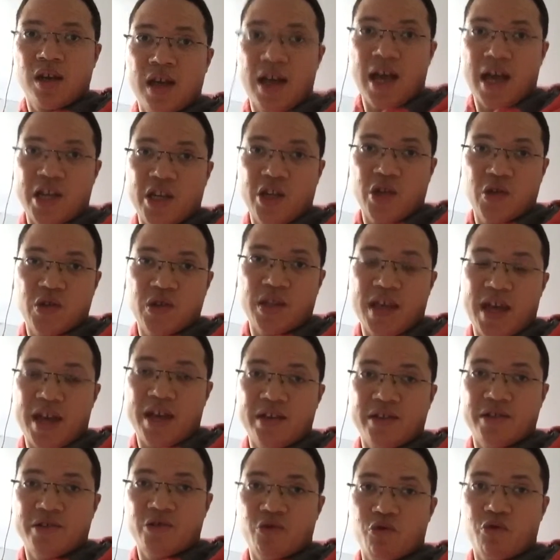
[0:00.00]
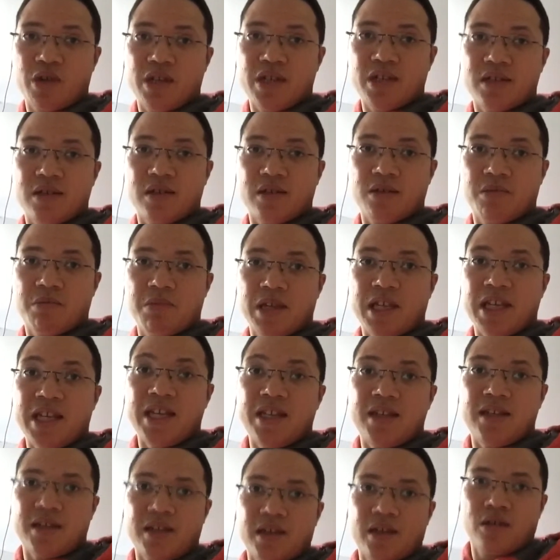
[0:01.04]
and use that as a reason to be
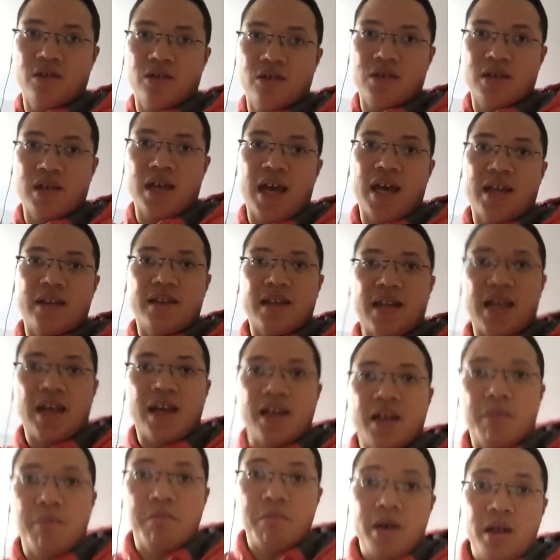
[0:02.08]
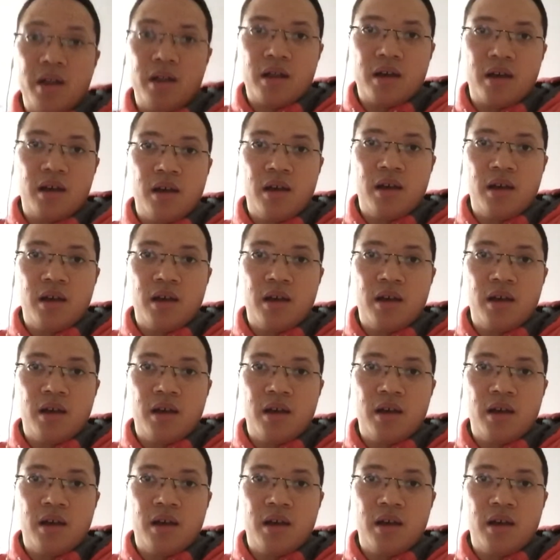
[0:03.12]
eating because I had to get him milk.